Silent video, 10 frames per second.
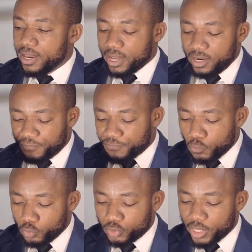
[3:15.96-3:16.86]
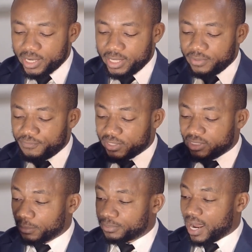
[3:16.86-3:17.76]
any food, any
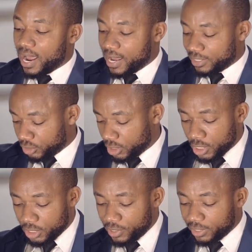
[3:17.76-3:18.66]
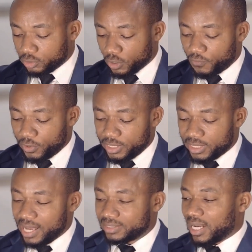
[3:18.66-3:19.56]
vegetable that has red stuff on
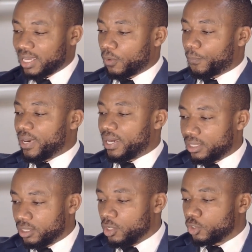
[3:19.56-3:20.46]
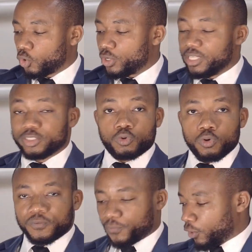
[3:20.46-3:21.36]
it has lycopene. So it is
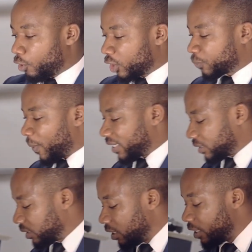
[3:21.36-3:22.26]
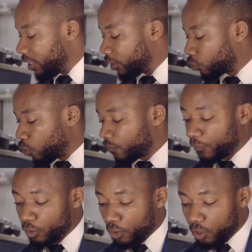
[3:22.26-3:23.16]
good for your husband, it is good
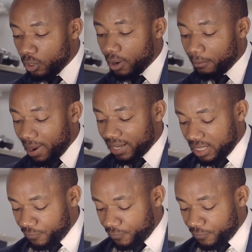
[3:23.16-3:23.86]
for your man.